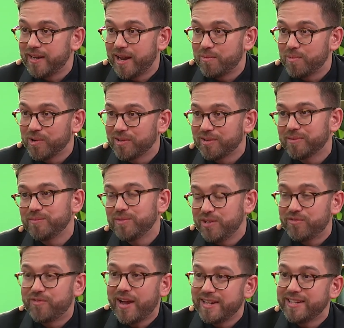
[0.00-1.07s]
network, you
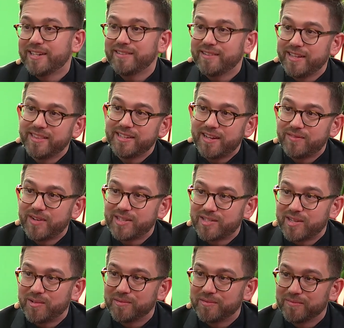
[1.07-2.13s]
find it in the DevNet
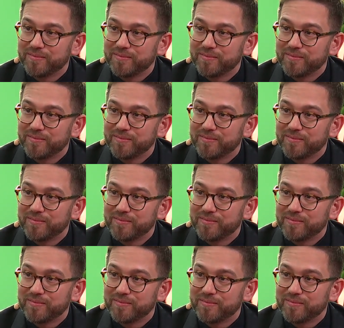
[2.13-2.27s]
Zone.